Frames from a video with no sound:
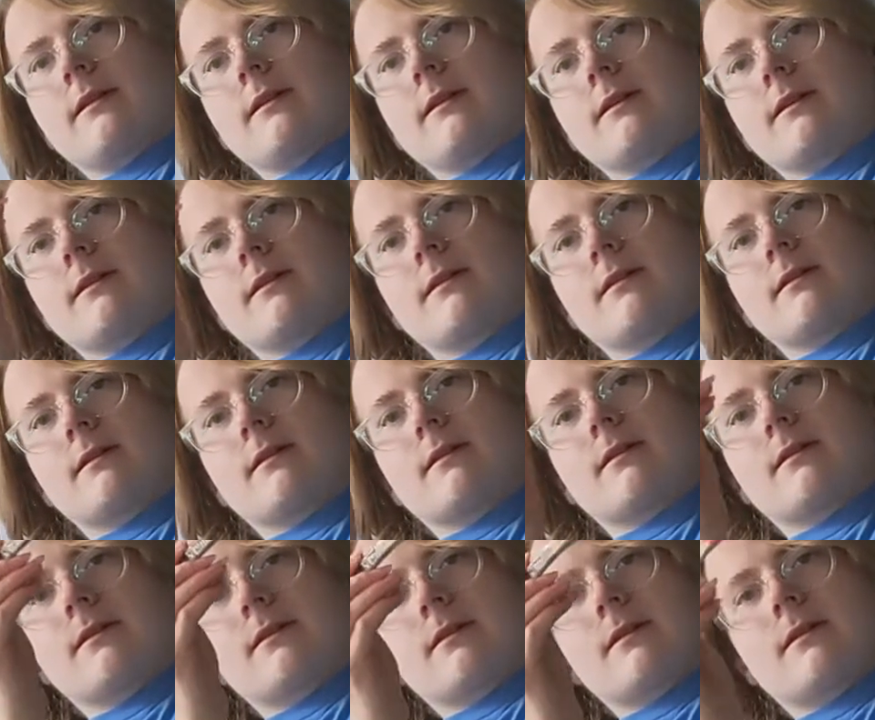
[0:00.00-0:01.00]
like,
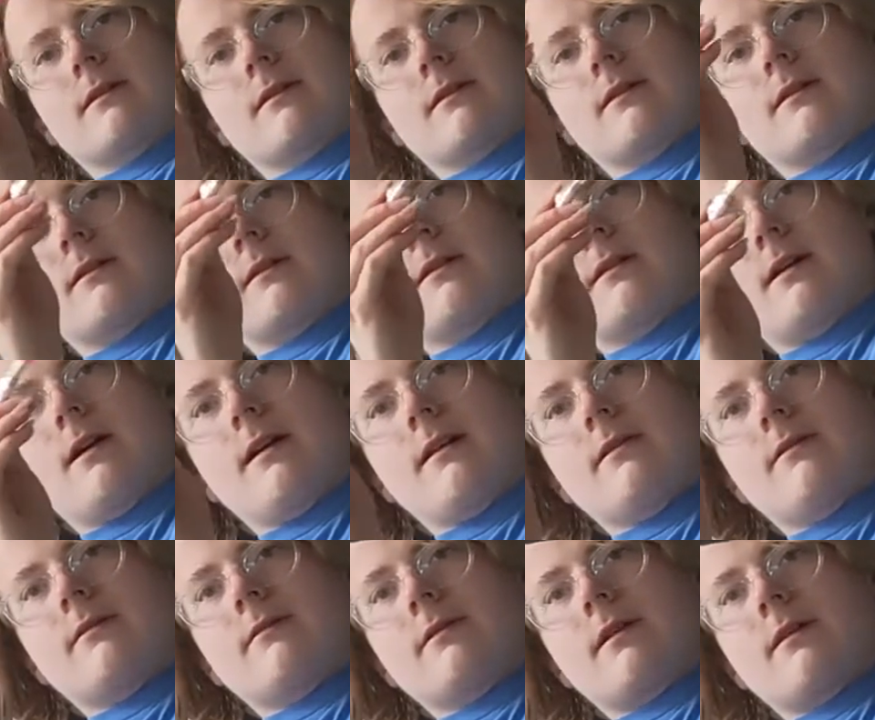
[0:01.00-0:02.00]

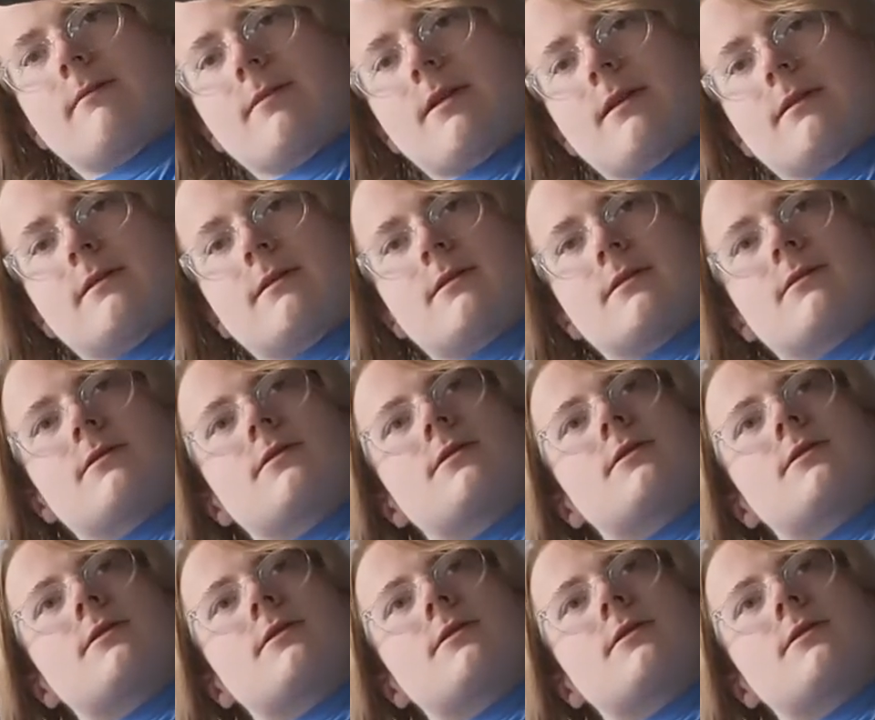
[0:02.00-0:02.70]
I'm not so